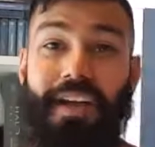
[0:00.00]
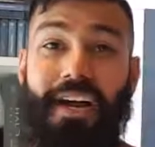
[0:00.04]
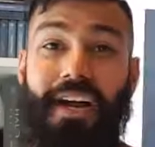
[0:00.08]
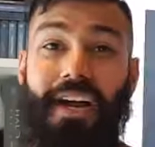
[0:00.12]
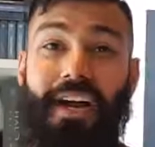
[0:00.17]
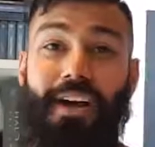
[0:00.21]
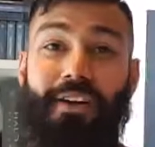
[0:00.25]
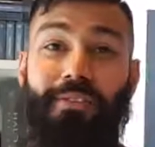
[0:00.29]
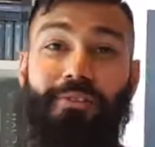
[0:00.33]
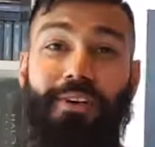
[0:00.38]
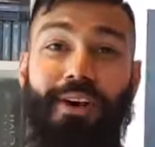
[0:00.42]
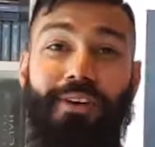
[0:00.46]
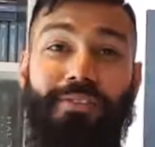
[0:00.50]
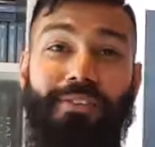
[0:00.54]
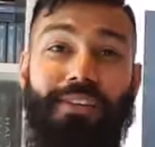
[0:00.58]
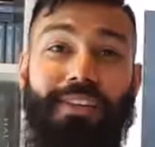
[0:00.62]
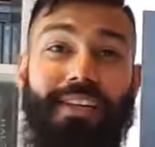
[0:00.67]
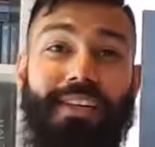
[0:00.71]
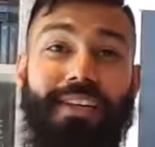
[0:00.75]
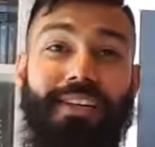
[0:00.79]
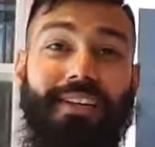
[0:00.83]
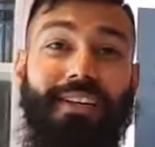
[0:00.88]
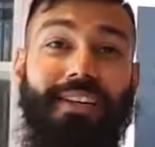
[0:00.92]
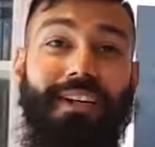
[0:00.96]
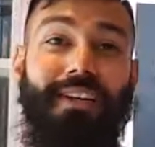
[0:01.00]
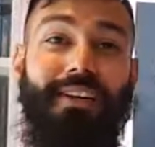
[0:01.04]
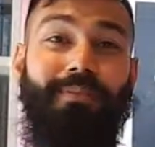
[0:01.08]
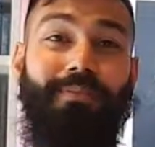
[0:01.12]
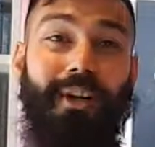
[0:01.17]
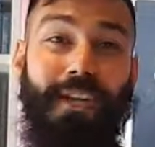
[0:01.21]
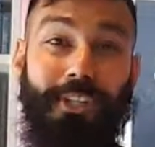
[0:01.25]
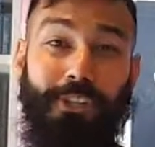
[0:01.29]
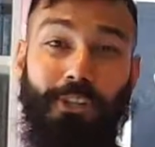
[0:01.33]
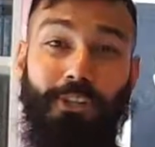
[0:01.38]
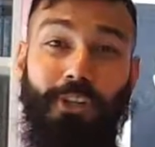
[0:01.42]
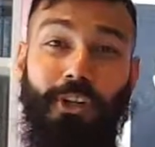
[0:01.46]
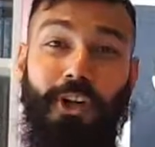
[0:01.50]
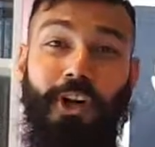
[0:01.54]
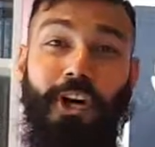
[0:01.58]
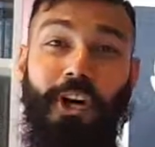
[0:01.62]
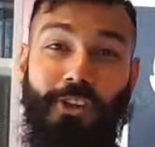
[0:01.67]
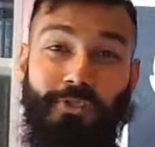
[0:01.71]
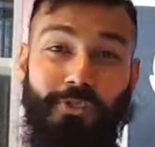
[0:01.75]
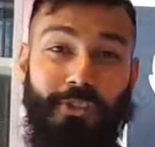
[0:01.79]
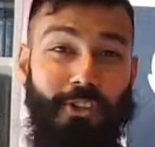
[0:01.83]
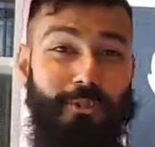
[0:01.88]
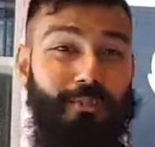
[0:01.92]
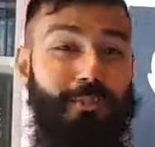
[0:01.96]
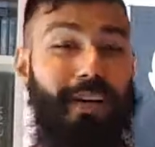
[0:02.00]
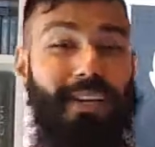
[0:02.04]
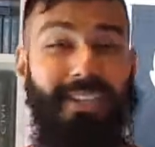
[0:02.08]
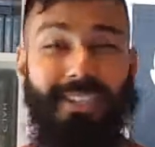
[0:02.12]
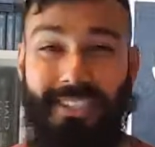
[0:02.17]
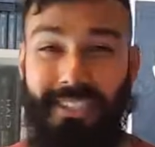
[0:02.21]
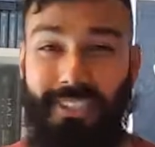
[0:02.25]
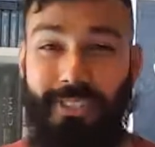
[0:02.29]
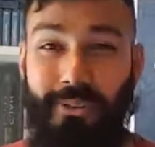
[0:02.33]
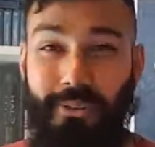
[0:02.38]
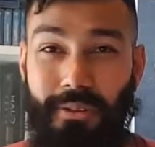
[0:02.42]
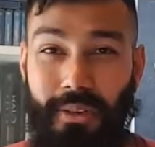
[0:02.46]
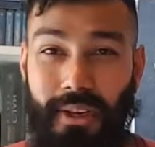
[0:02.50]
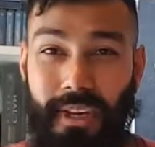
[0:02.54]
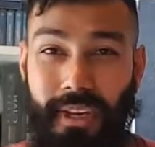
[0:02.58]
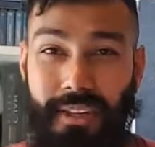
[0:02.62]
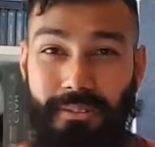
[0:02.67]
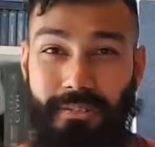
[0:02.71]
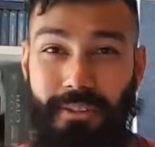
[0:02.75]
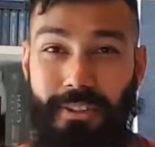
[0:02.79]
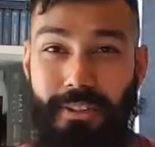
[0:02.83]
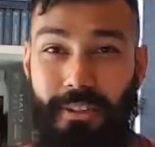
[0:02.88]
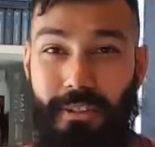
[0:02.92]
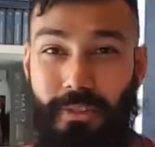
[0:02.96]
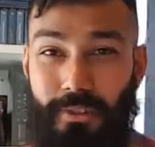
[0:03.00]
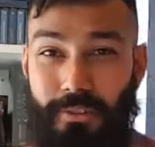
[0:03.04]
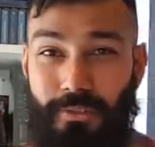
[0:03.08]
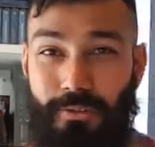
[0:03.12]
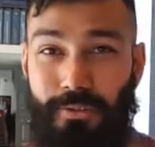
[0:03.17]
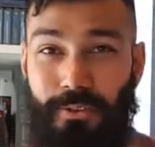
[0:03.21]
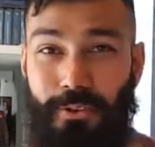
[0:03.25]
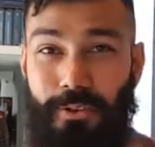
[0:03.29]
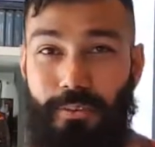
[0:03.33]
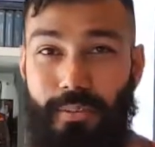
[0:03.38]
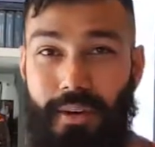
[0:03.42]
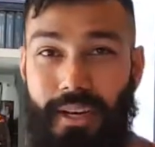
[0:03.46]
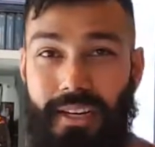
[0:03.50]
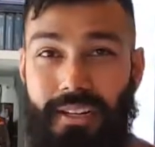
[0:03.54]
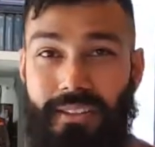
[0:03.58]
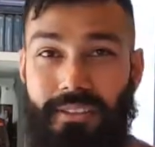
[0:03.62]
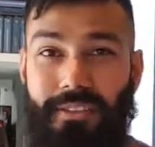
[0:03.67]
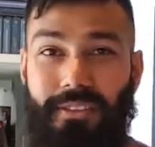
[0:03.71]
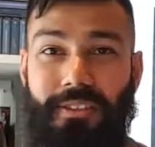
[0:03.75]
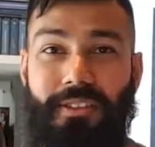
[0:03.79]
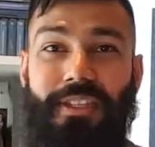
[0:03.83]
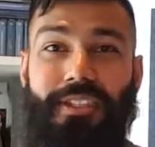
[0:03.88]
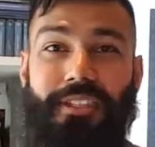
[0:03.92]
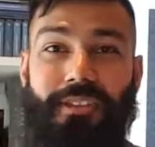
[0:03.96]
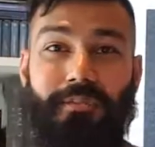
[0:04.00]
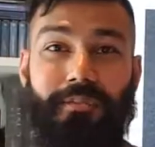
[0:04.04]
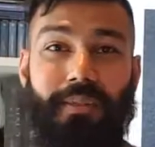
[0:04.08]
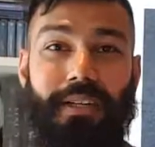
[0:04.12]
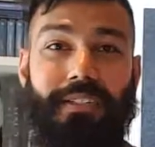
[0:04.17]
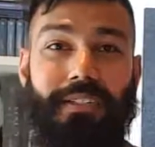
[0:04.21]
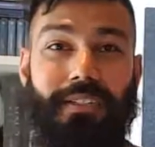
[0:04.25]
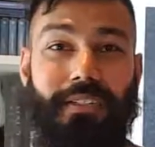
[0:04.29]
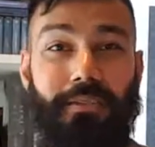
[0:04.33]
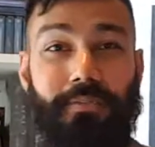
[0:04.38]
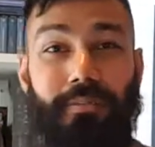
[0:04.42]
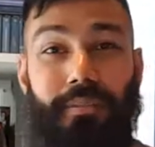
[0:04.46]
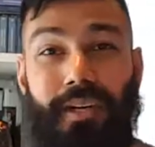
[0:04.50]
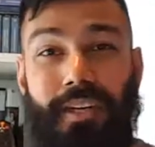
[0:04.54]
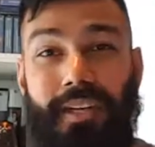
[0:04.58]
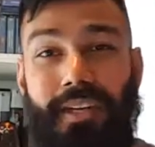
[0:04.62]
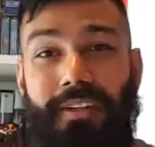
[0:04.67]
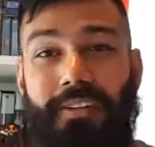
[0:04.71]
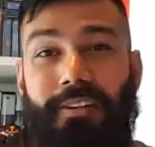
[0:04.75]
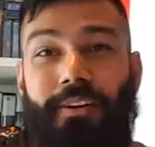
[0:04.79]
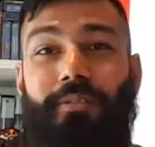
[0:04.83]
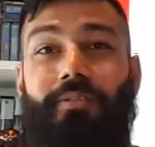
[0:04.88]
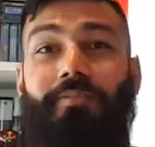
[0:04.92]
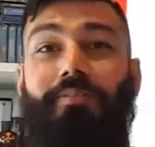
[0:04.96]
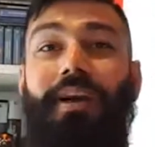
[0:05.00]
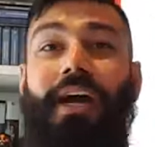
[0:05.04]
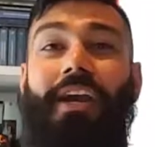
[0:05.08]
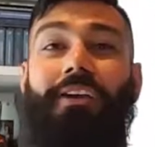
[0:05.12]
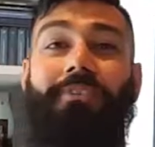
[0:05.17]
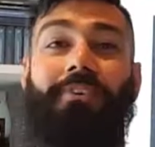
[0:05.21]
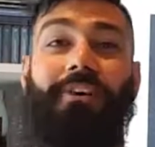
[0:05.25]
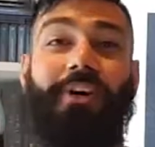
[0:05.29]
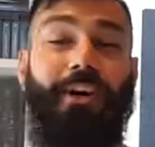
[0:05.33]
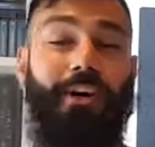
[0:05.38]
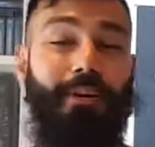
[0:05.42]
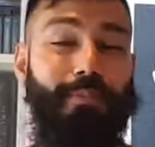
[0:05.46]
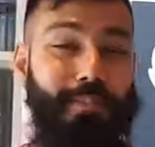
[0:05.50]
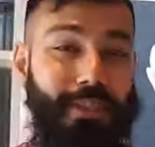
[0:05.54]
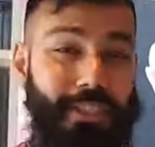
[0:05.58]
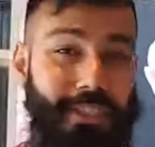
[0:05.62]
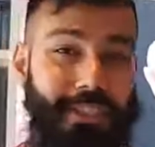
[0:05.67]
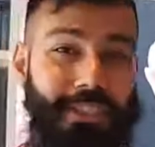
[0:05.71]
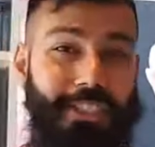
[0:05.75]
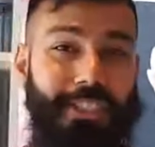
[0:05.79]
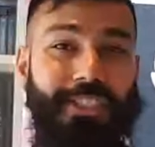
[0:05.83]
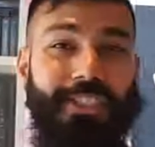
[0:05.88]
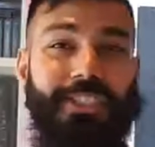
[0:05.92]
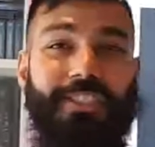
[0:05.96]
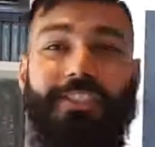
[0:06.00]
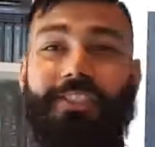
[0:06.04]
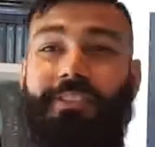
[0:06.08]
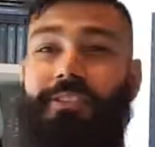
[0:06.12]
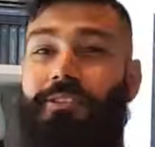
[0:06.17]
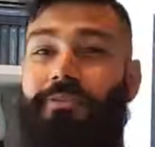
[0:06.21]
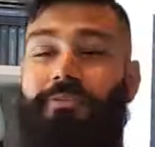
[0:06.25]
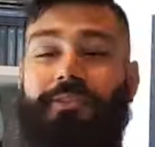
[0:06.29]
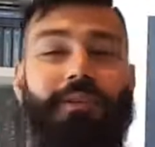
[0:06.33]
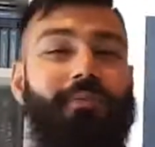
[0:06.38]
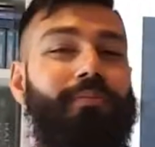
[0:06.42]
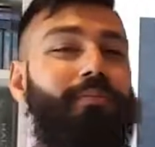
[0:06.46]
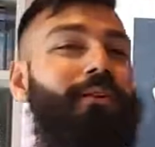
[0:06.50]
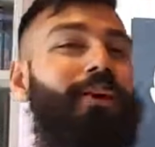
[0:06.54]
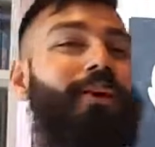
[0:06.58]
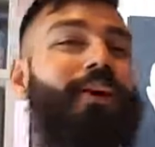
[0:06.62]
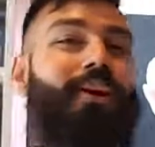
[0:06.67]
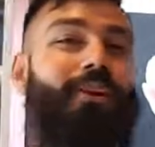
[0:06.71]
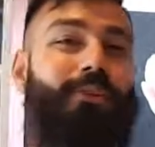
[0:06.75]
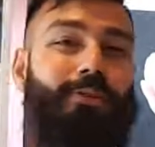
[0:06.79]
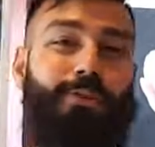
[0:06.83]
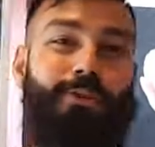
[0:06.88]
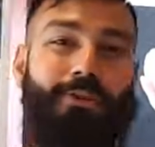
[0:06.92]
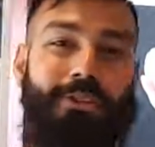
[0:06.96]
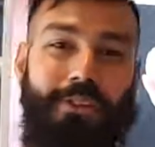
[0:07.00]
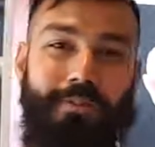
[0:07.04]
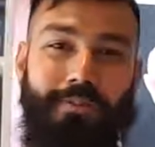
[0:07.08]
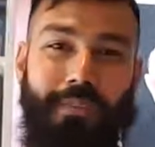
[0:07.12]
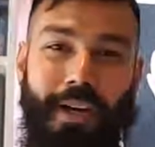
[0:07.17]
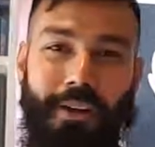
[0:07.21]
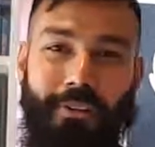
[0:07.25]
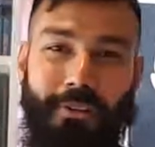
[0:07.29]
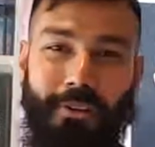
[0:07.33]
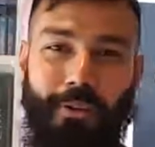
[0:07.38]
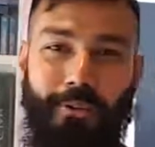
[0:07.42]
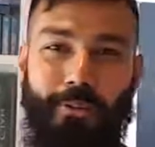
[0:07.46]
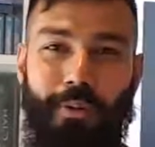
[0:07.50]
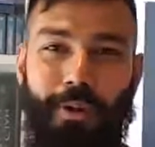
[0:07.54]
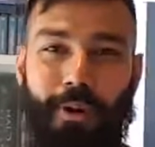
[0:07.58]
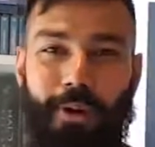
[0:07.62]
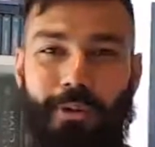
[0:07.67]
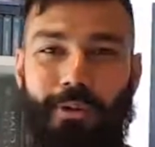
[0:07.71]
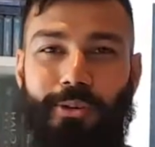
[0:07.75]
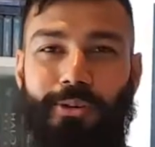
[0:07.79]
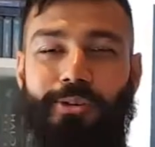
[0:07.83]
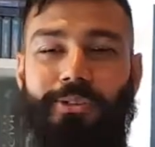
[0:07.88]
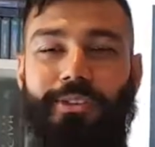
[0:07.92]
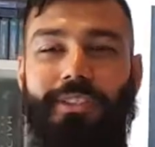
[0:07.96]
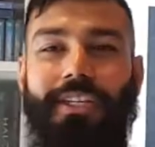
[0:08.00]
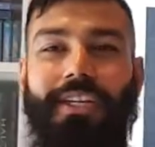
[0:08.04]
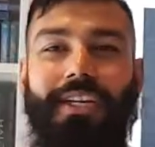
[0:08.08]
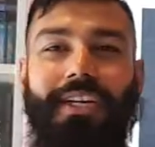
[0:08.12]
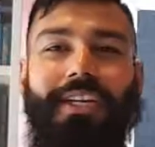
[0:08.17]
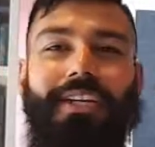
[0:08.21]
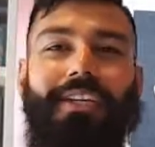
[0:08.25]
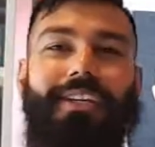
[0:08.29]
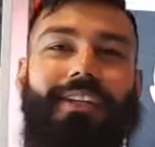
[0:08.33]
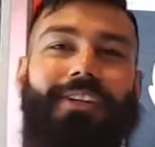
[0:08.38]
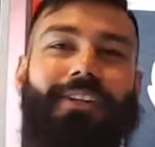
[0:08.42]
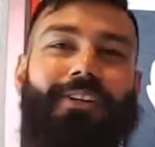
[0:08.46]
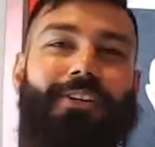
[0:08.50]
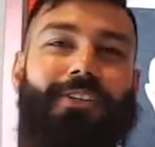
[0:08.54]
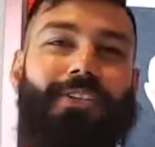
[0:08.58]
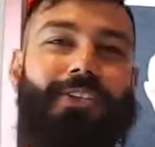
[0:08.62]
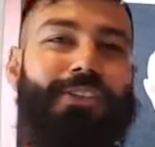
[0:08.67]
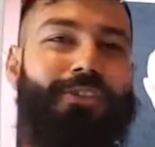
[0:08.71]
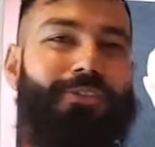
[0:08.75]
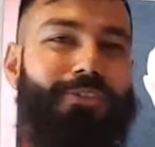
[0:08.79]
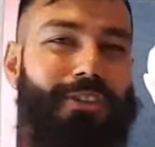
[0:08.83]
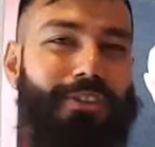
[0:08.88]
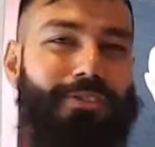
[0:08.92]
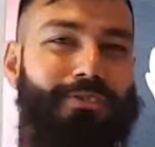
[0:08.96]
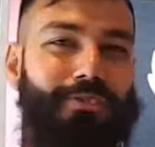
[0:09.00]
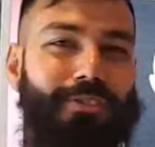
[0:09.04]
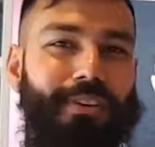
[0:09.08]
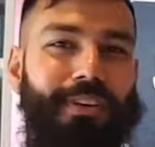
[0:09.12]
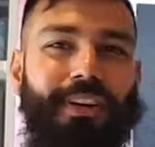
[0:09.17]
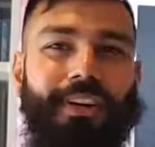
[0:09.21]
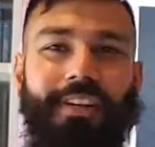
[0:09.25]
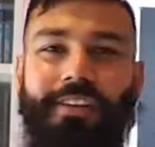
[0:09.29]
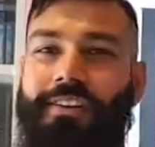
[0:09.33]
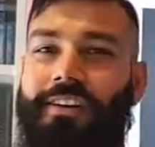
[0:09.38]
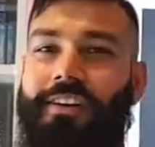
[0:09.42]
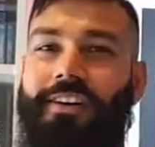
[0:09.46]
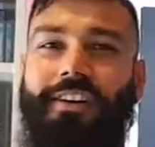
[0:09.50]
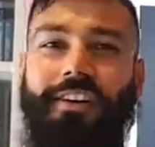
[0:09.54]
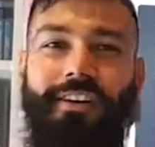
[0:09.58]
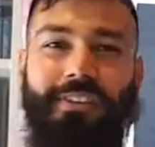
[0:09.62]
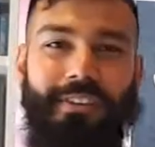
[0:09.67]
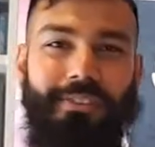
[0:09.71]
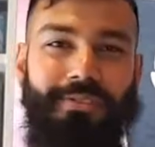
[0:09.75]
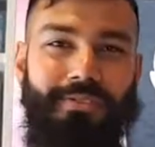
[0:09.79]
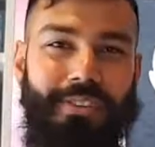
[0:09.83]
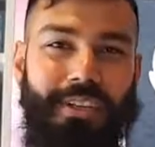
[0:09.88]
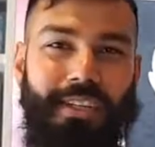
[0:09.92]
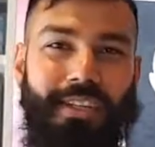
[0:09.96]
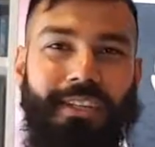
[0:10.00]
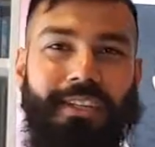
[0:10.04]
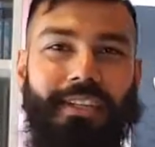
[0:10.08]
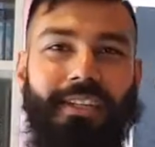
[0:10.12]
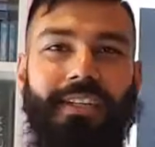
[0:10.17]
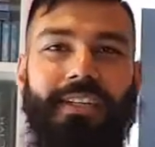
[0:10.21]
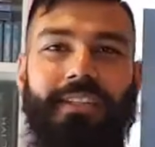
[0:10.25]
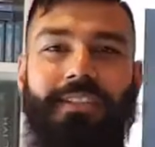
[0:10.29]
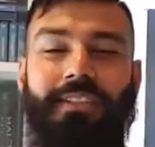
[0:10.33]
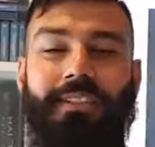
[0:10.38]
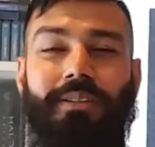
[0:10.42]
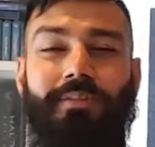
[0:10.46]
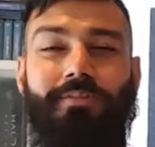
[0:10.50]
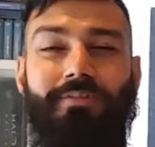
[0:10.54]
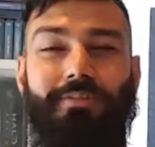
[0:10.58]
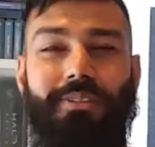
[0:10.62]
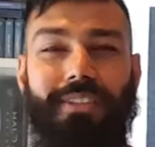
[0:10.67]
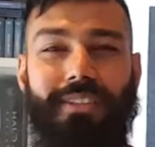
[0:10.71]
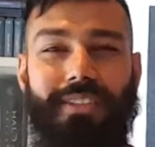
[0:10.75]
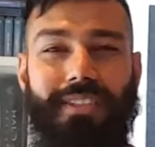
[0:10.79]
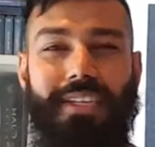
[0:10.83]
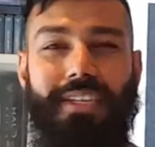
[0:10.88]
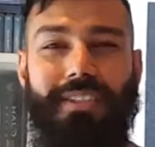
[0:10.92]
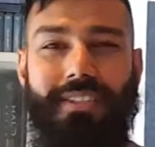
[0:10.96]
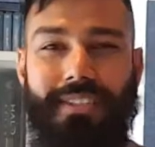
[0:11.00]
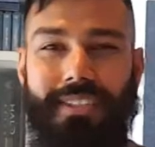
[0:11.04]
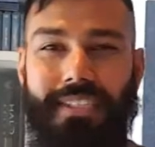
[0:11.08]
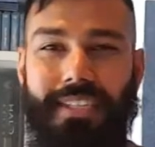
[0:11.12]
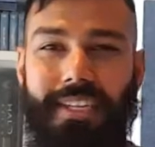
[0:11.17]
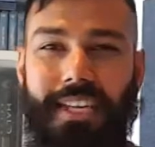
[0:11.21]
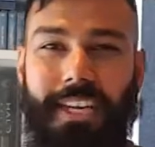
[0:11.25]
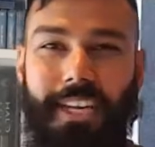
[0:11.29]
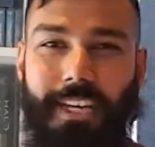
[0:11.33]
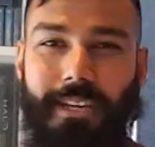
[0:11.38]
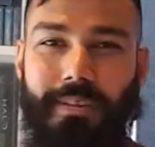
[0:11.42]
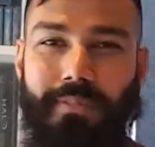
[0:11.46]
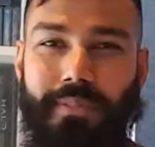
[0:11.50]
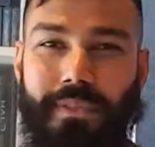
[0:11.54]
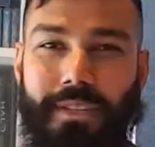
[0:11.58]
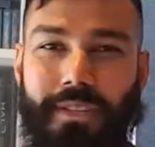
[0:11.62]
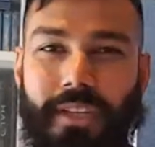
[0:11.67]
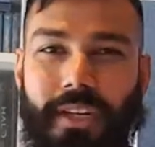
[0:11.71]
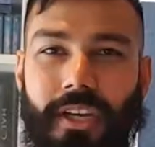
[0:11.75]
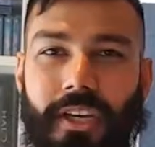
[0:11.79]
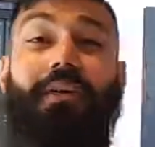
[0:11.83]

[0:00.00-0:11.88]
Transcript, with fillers: Uh, rather than an um, actual cartridge, but it's still a physical format, so that's amazing to play. You got Mario RPGs, you got the awesome Mario World, you got Street Fighter, you got Castlevania, some fantastic games.